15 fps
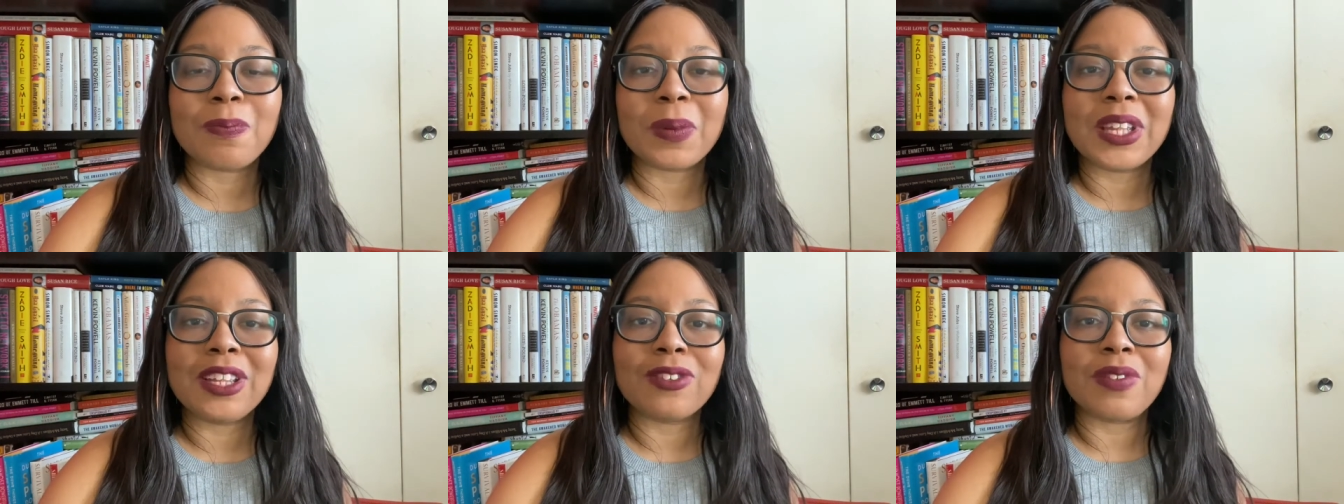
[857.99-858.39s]

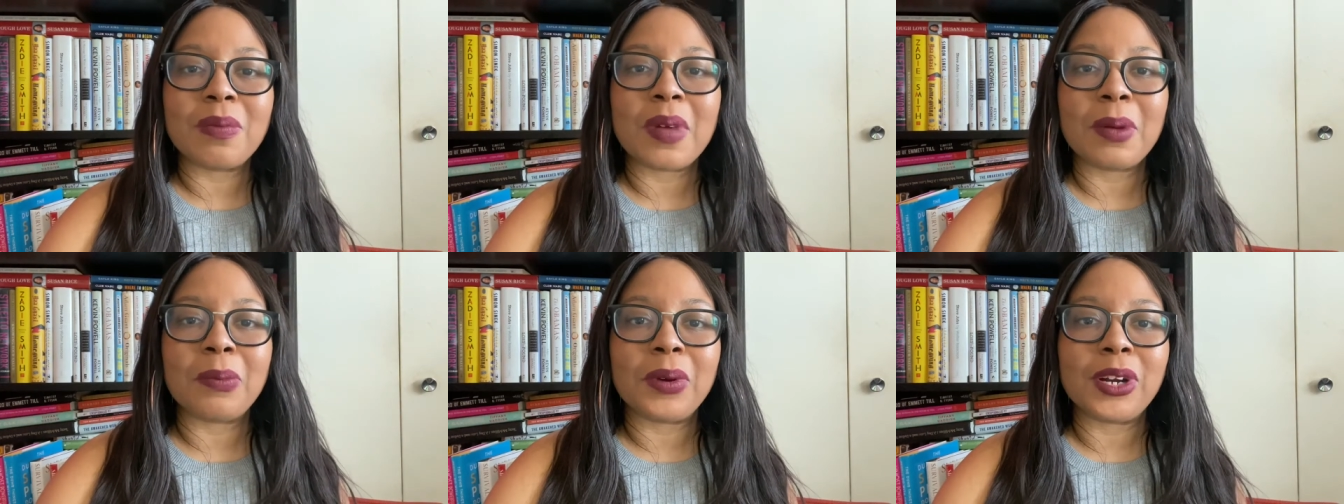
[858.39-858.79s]
Please
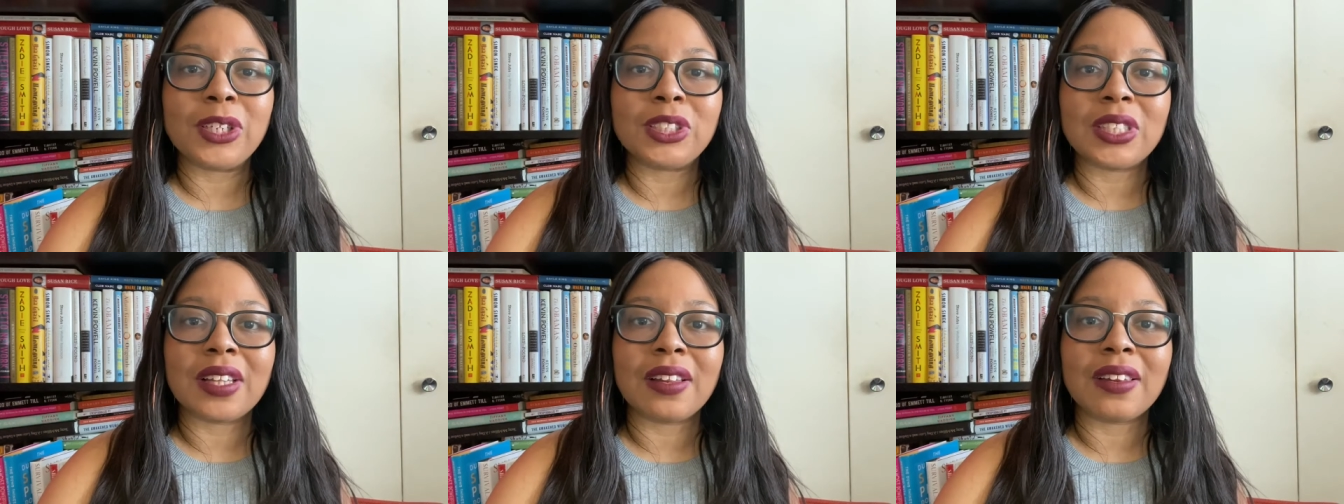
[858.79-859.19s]
remember
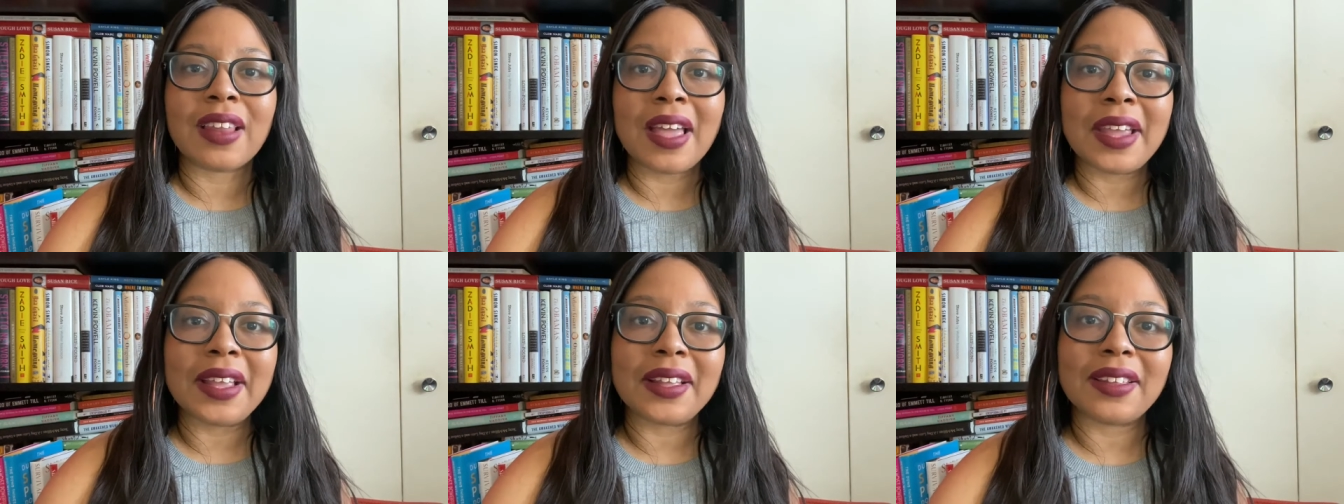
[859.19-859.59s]
to
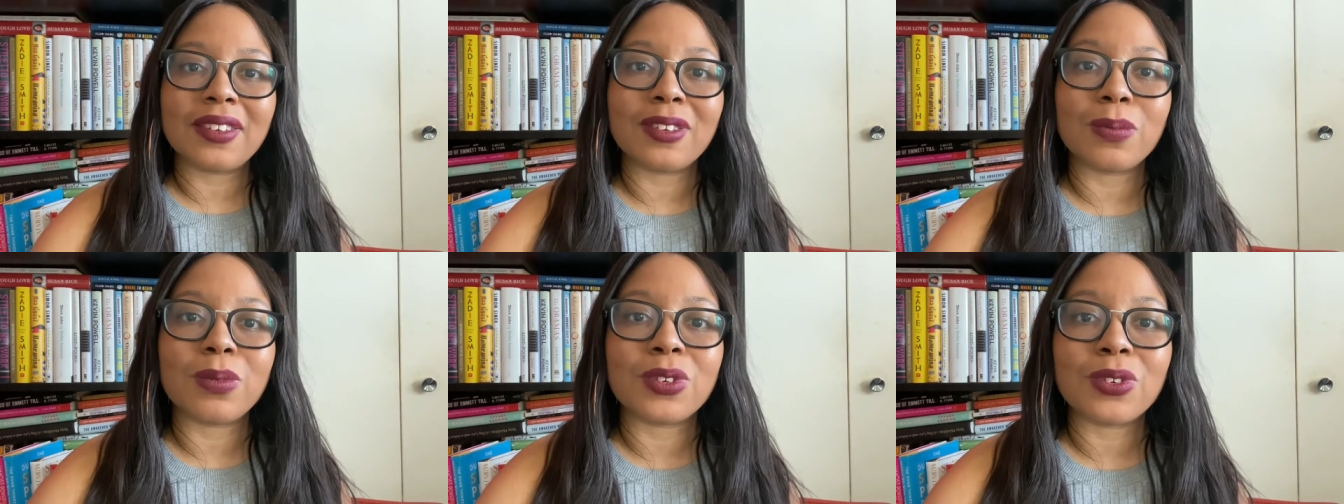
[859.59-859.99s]
like,
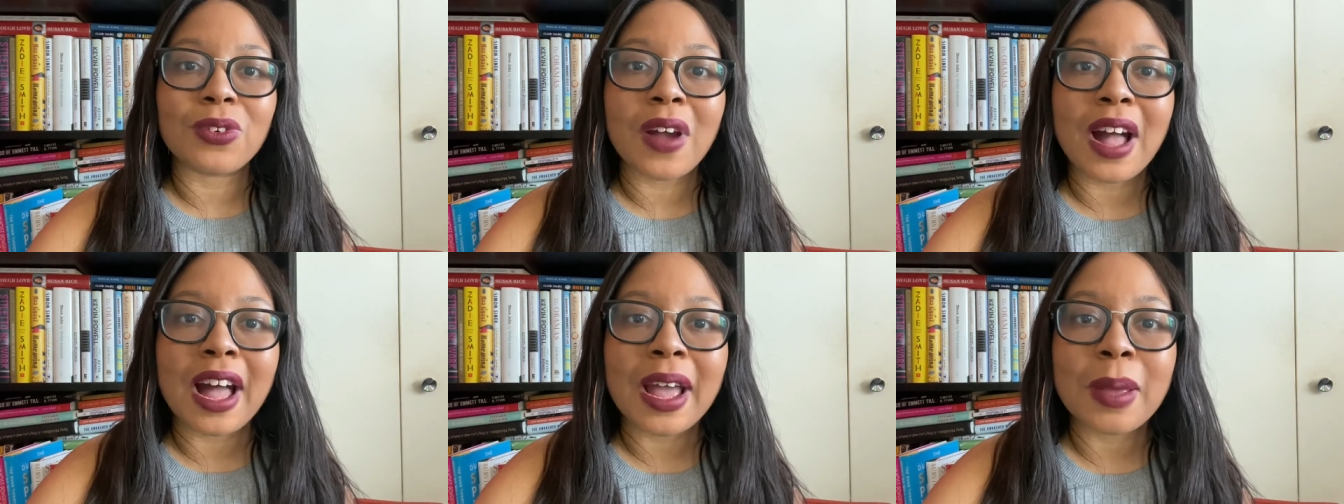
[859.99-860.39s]

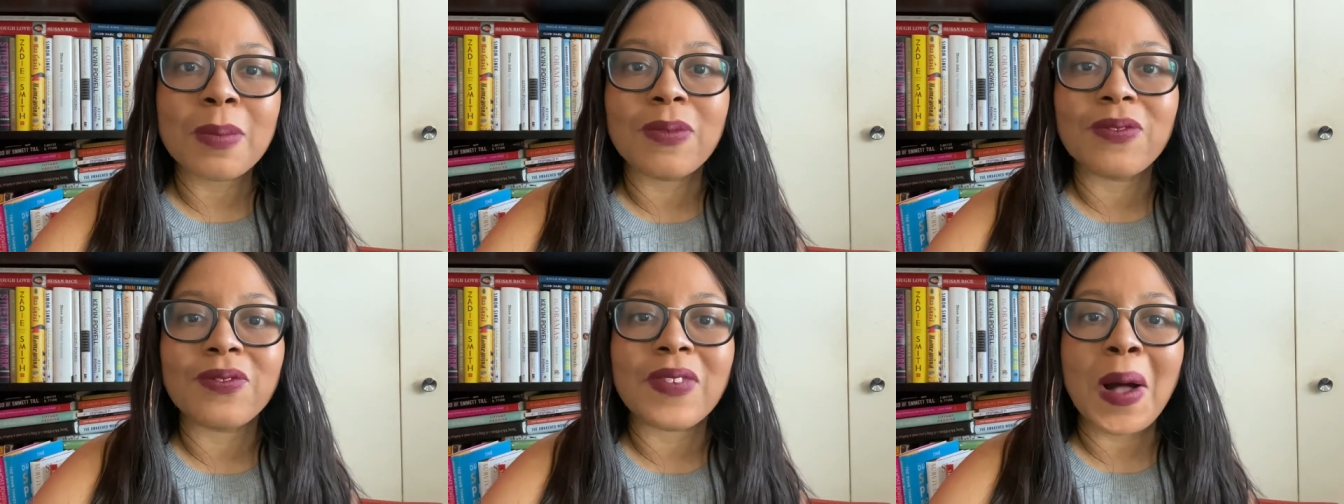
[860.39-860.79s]
subscribe,
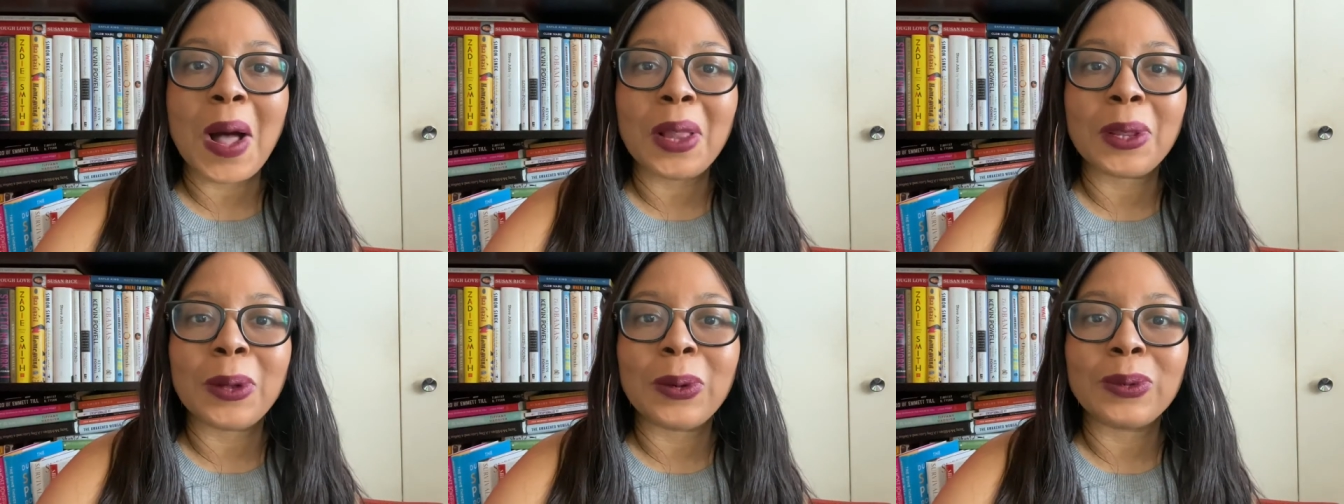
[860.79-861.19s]

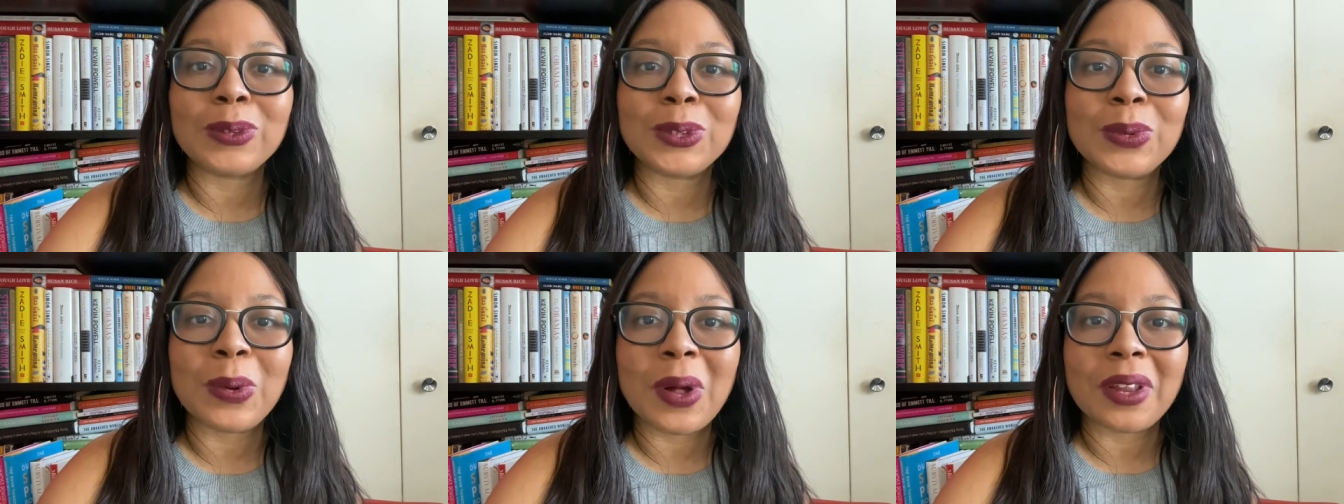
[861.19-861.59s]
follow,
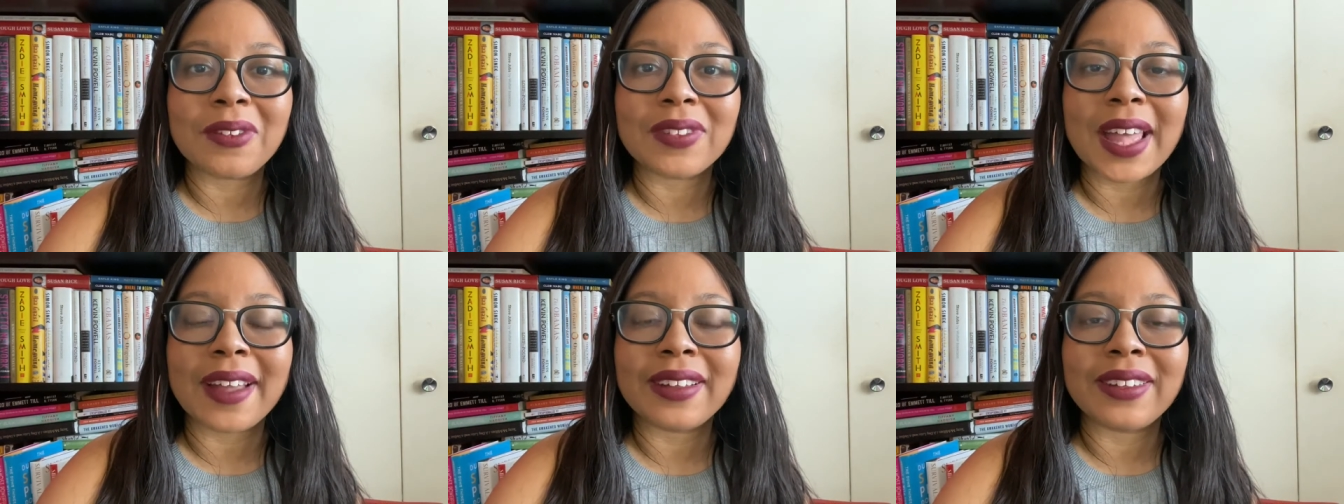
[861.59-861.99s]
do all of
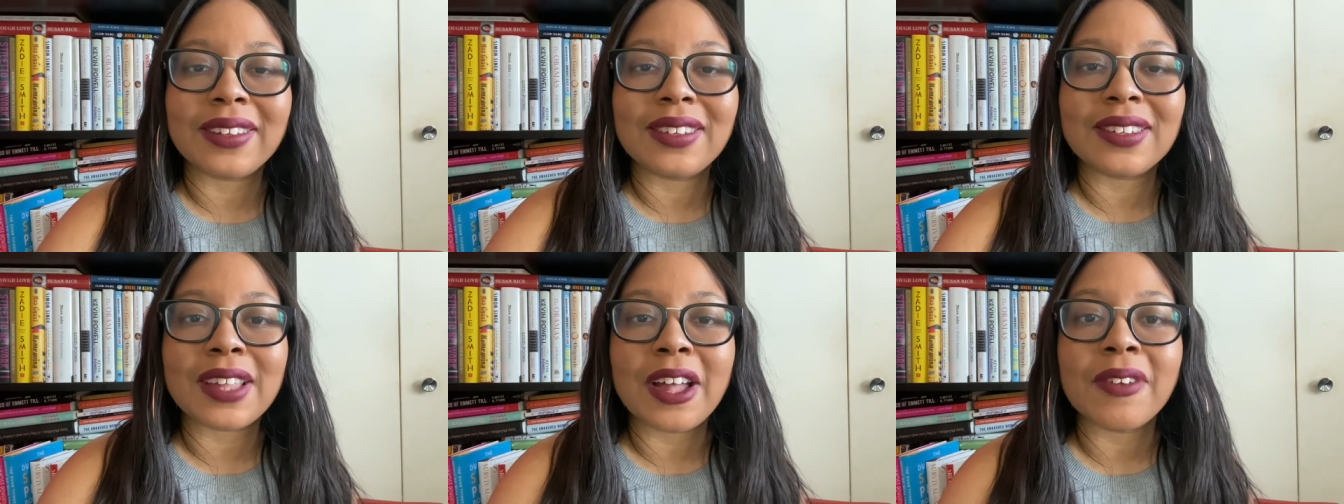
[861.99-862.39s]
that good
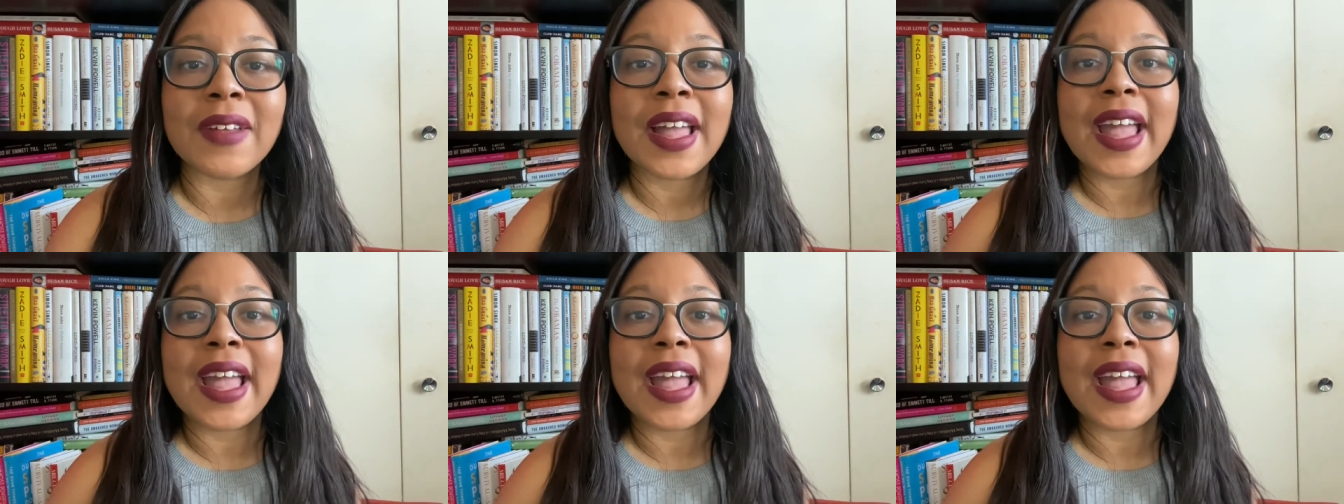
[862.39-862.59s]
stuff,